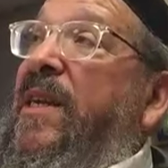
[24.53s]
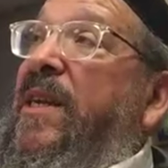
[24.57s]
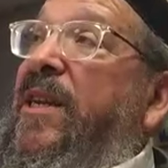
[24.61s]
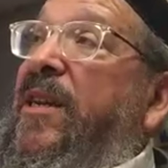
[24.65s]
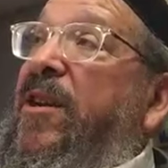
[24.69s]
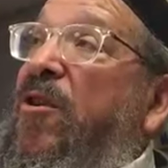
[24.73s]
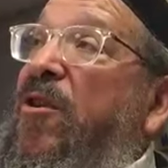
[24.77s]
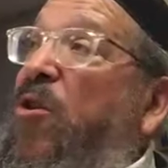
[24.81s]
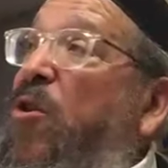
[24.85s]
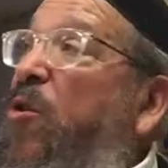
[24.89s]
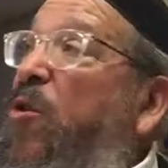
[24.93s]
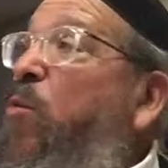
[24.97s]

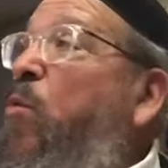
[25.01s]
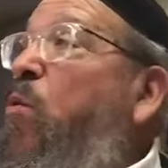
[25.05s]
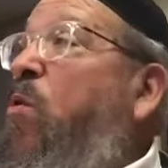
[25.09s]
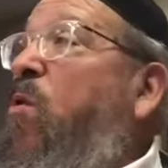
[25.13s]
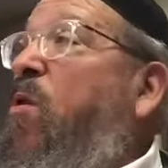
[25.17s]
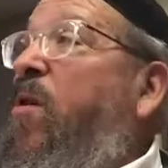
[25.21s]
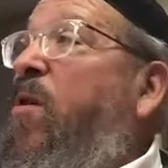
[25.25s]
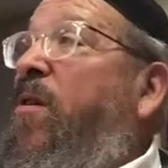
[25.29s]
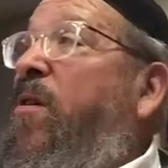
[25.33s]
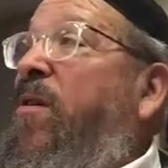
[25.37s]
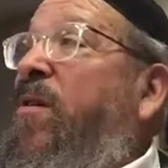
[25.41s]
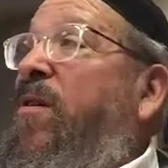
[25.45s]
You go to
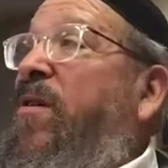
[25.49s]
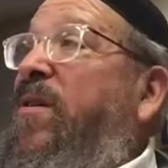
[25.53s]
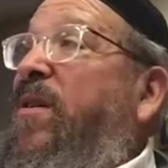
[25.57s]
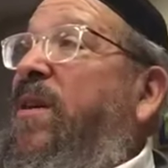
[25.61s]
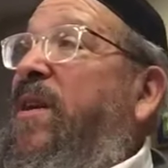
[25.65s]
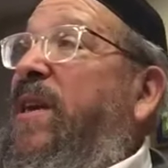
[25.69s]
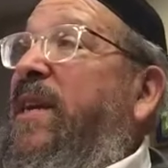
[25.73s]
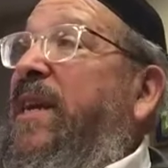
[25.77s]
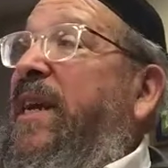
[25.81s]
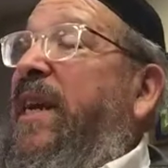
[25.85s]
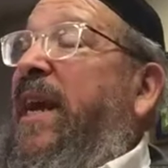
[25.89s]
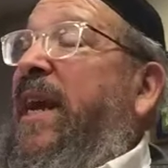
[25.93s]
war,
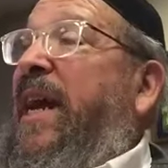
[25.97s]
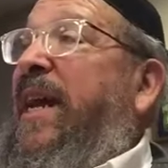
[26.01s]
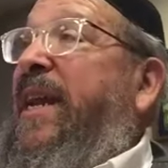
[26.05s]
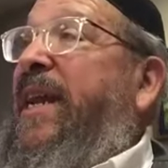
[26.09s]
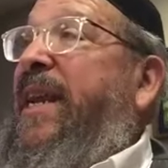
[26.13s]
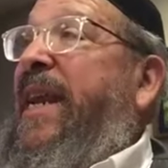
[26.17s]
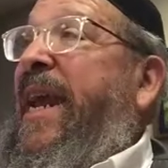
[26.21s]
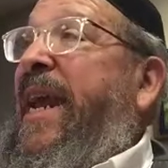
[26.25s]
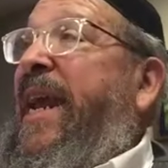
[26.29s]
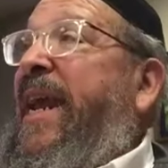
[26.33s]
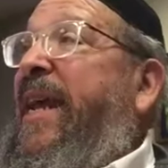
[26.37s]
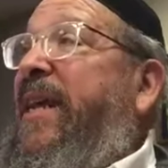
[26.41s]

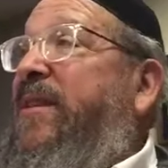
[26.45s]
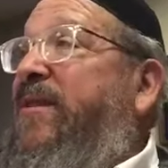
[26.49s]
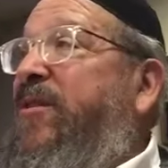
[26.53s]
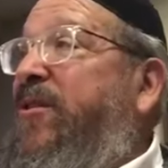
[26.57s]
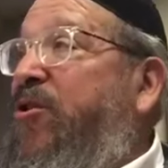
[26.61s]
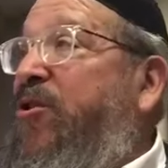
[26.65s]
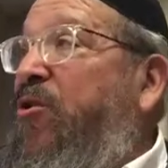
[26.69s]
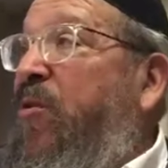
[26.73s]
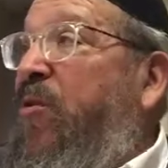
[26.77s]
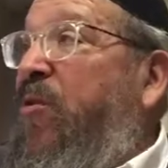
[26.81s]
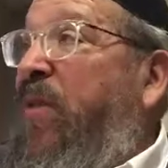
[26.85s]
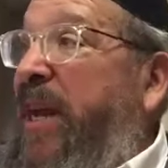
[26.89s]
God
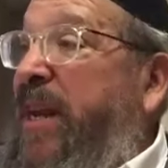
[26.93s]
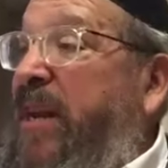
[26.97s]
hands your